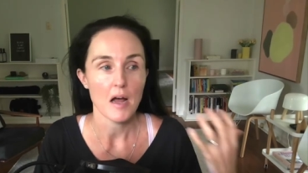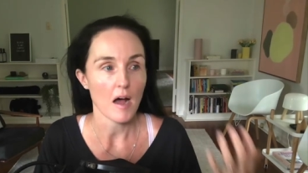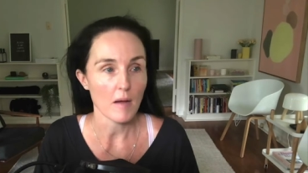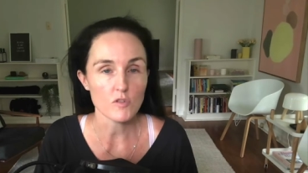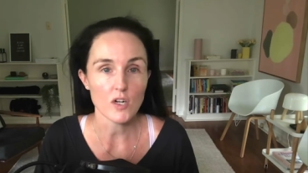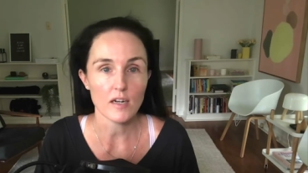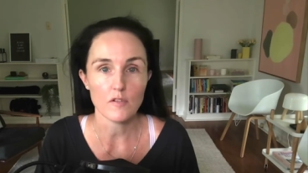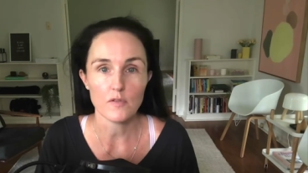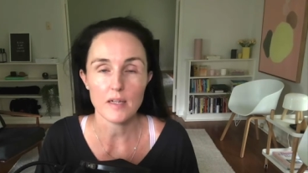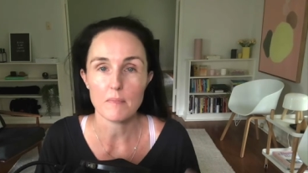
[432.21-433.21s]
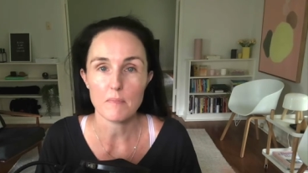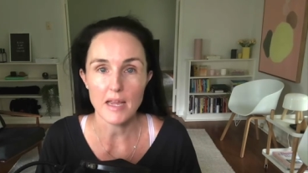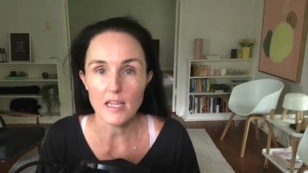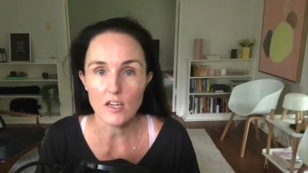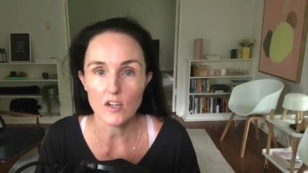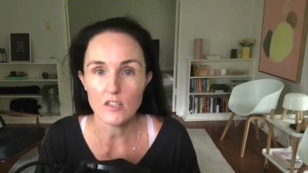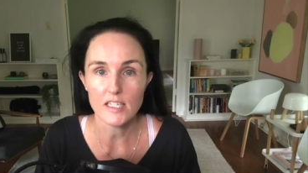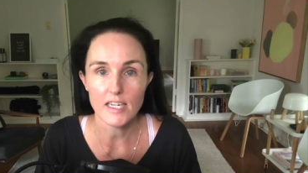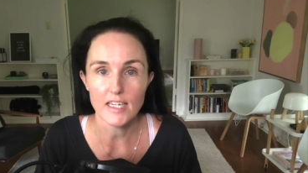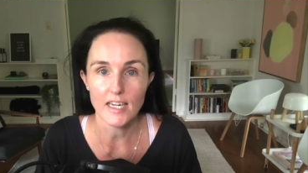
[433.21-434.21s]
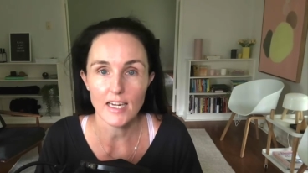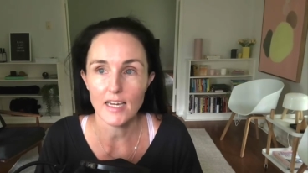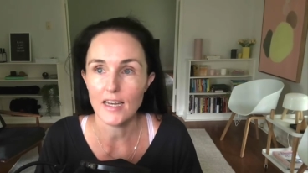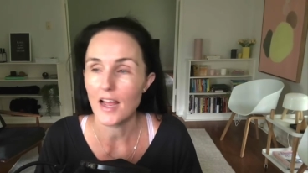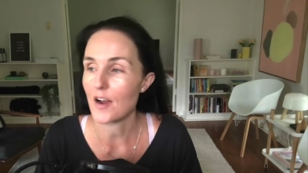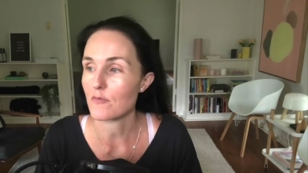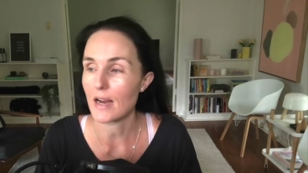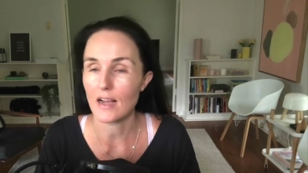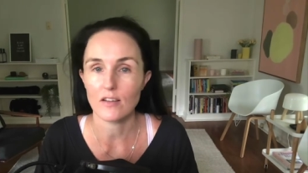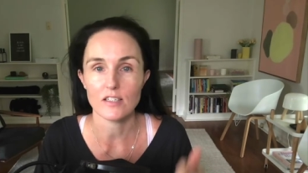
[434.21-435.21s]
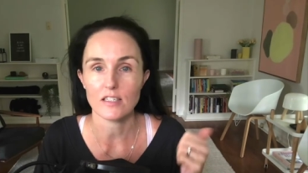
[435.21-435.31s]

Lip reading: I'm trying to fit making content in around,